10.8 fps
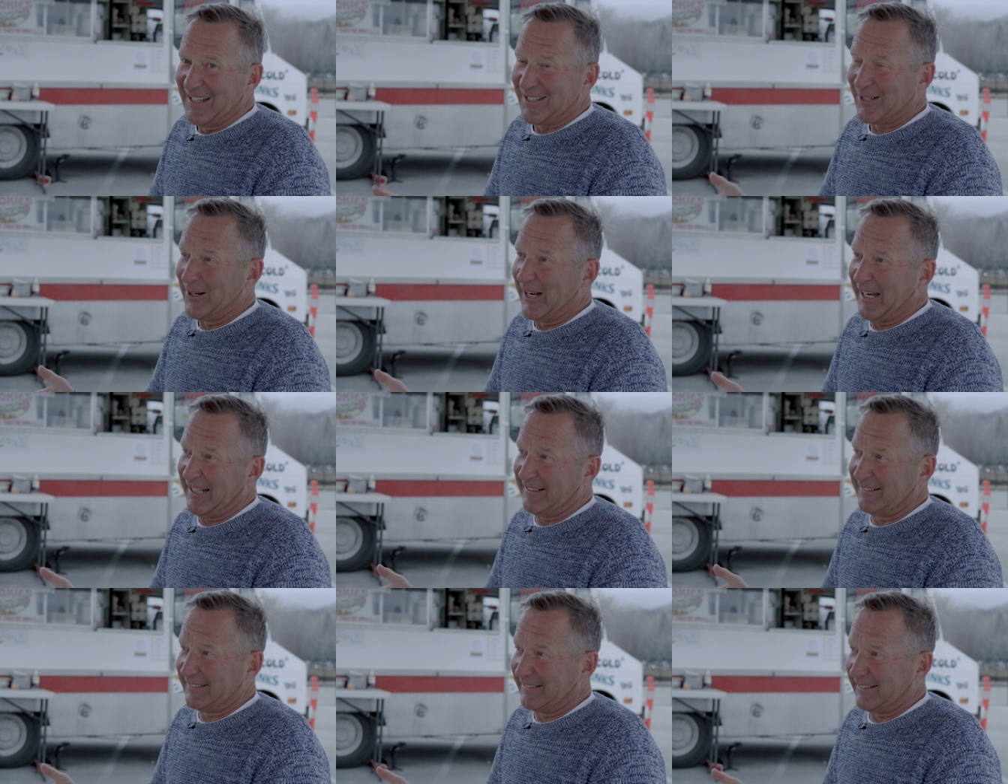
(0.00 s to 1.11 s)
So I
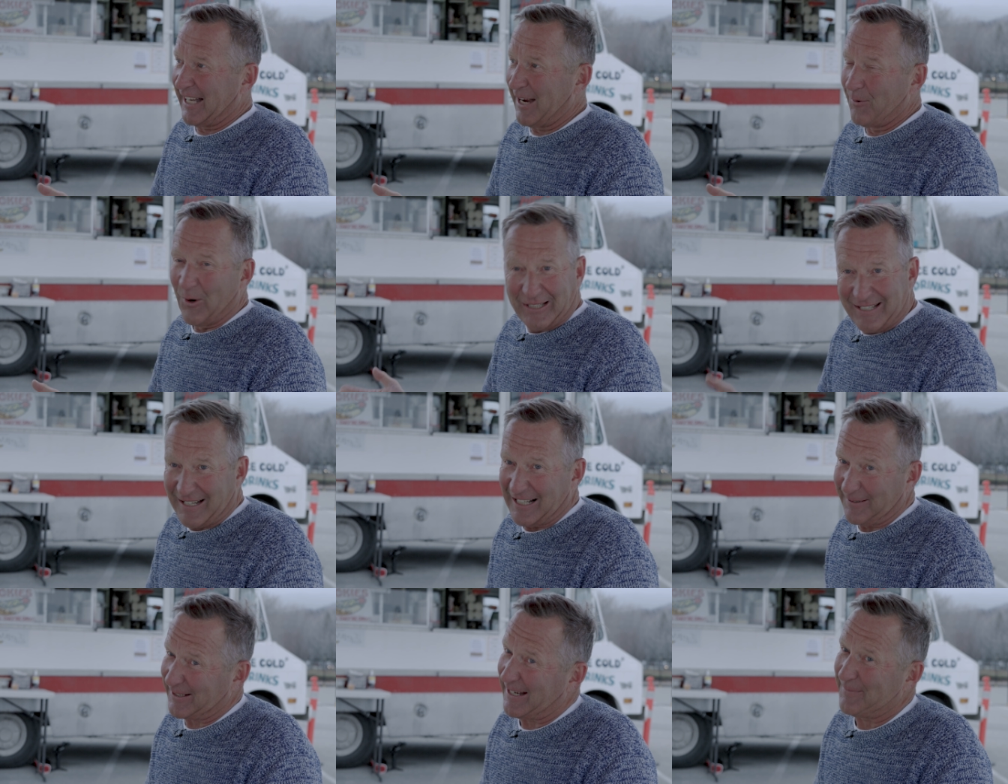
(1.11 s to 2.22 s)
woke these guys
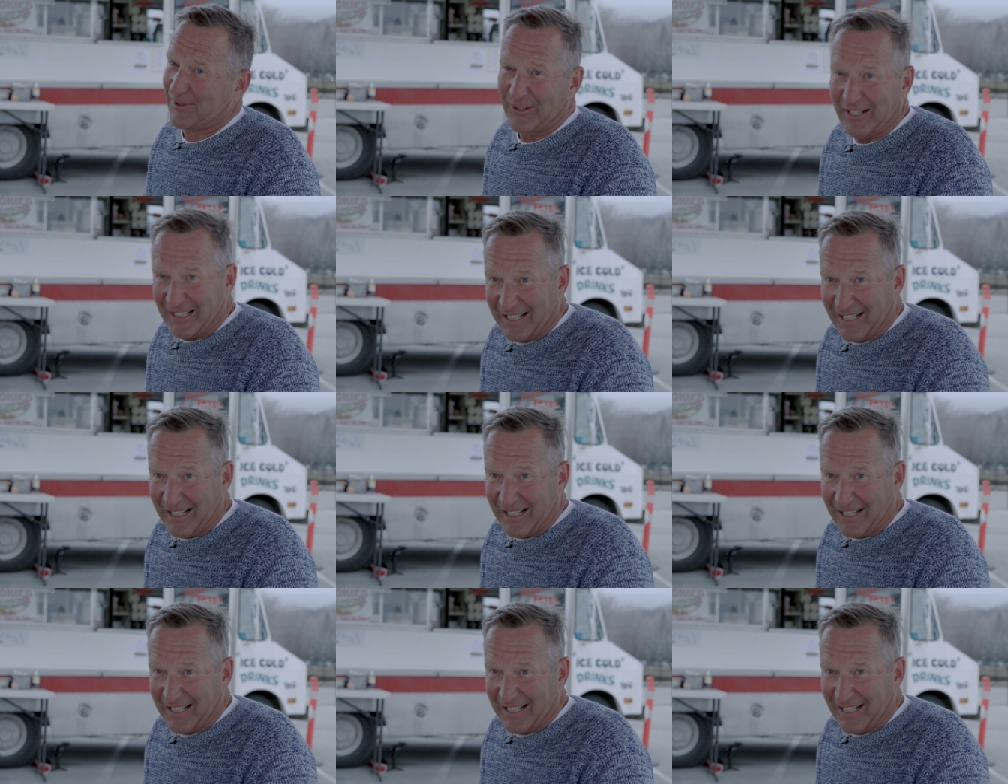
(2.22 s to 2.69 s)
up and said, "I'm sorry,